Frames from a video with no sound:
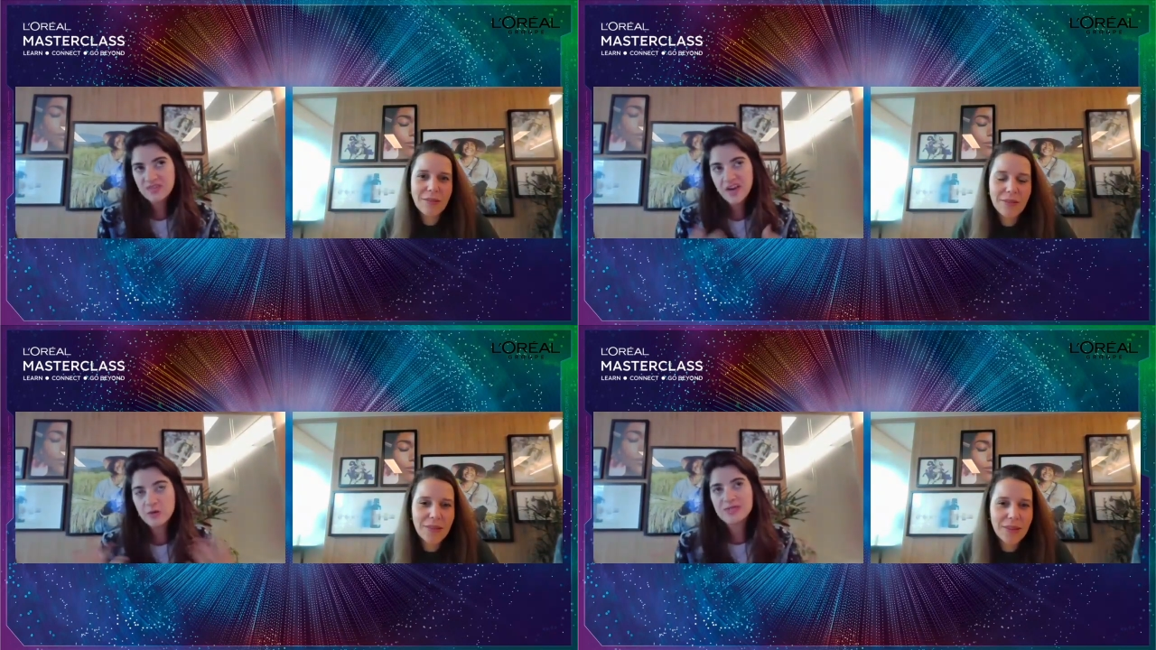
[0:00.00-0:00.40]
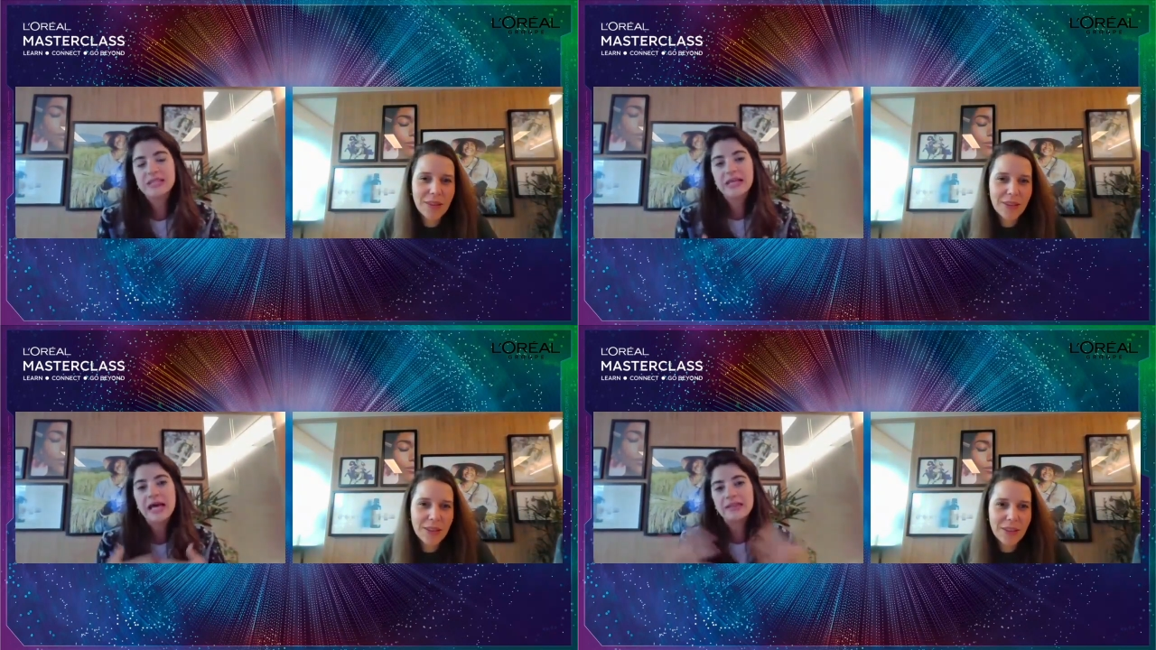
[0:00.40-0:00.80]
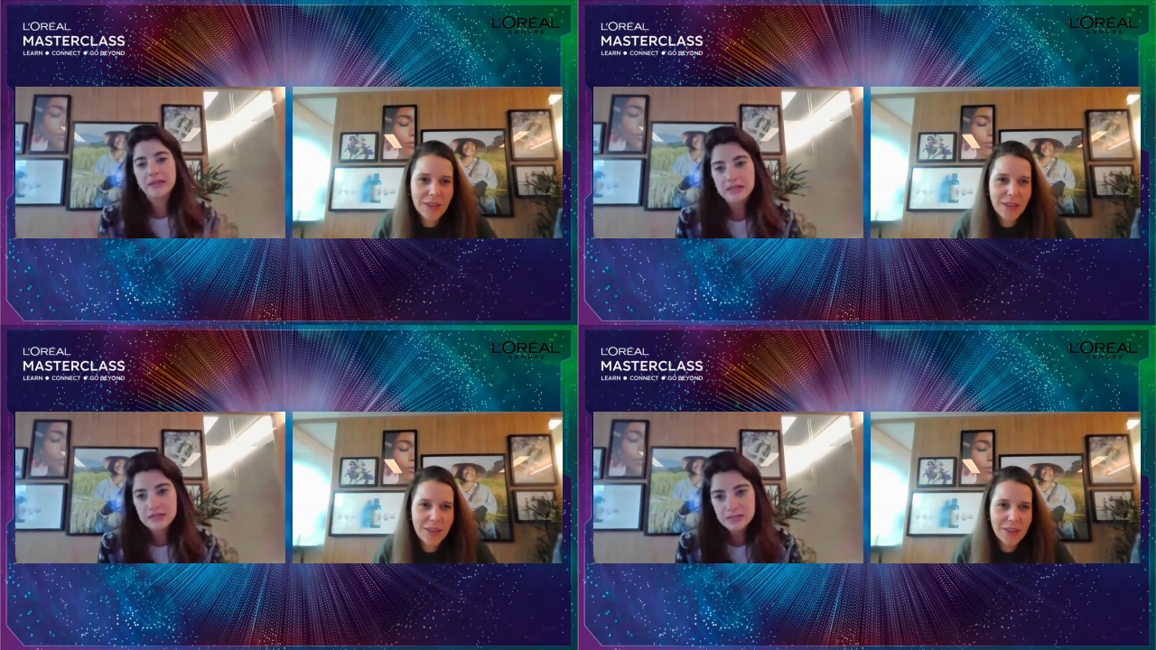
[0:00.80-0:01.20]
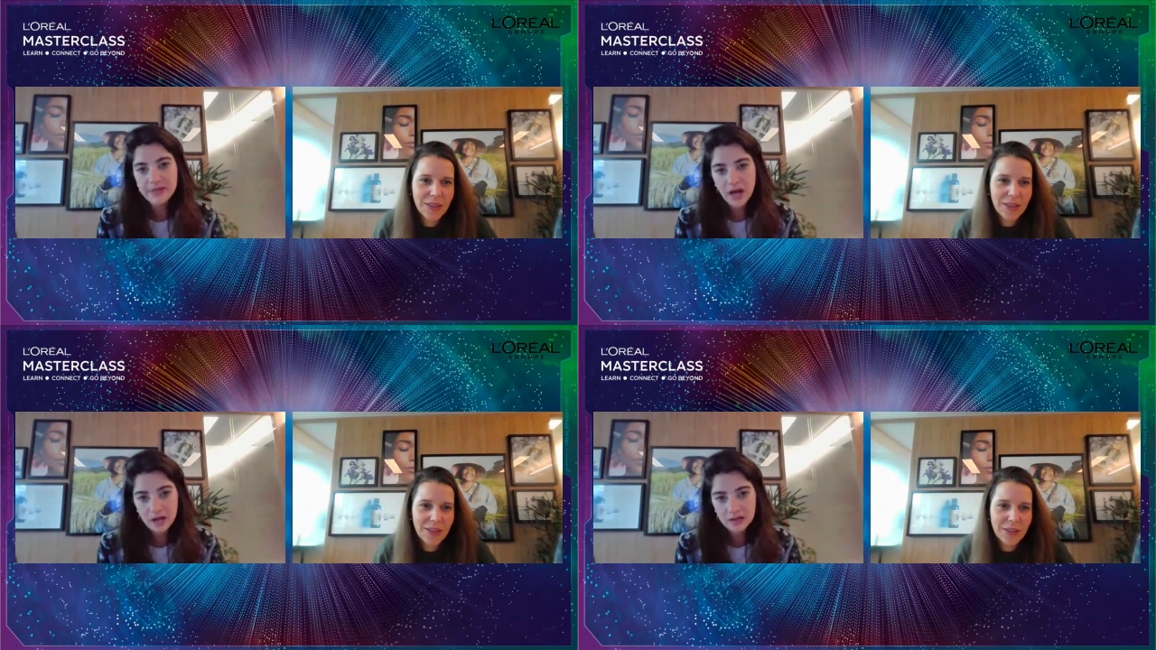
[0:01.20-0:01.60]
Speaker 1: the values and the ethics
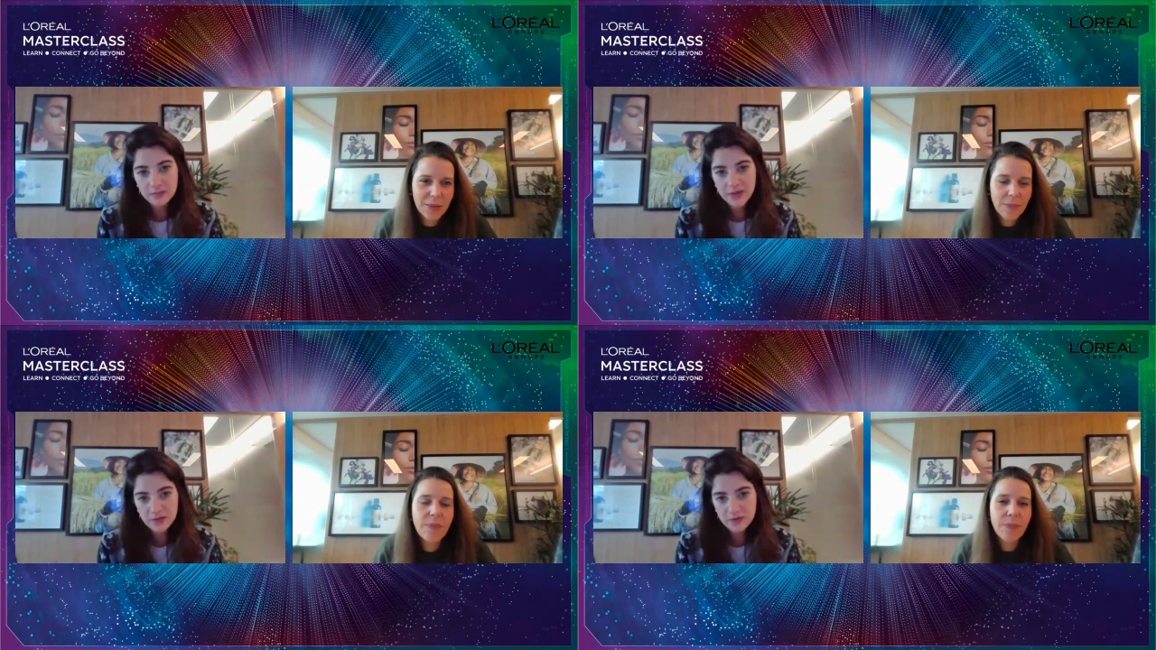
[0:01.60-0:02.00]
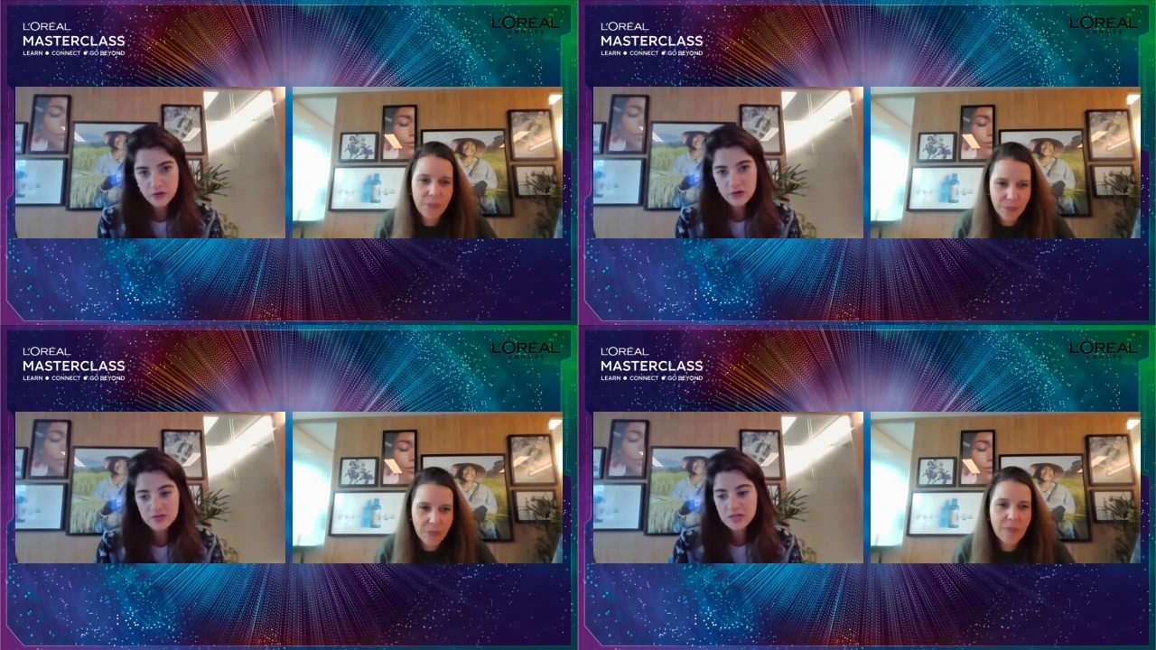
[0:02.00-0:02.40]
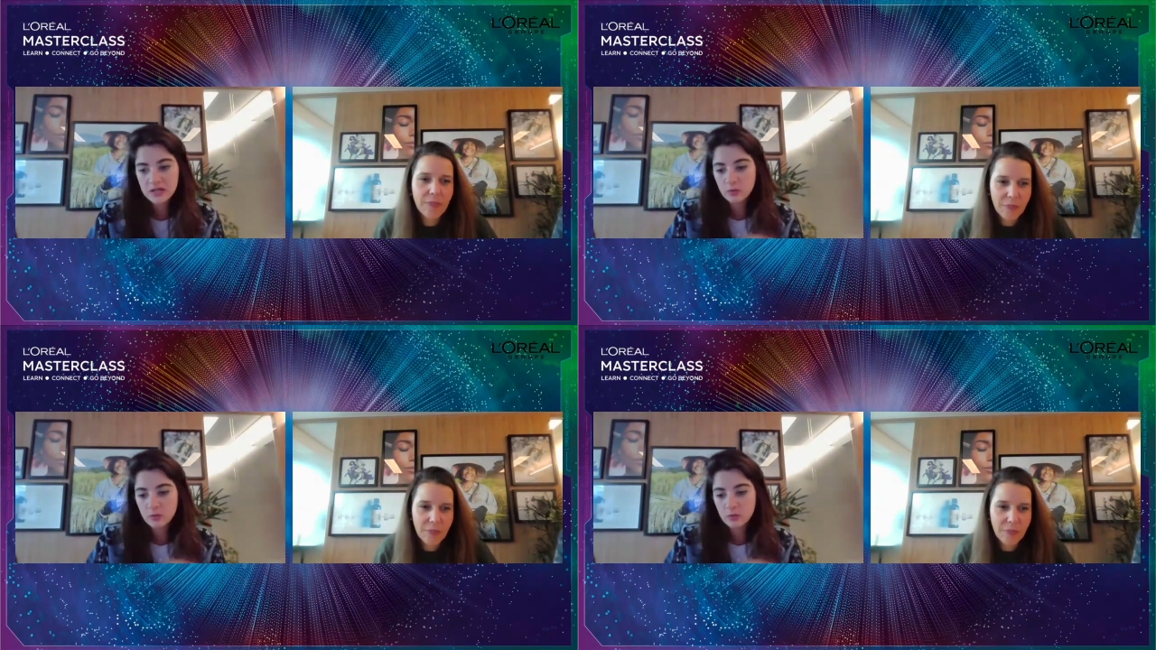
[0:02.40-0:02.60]
behind the metaverse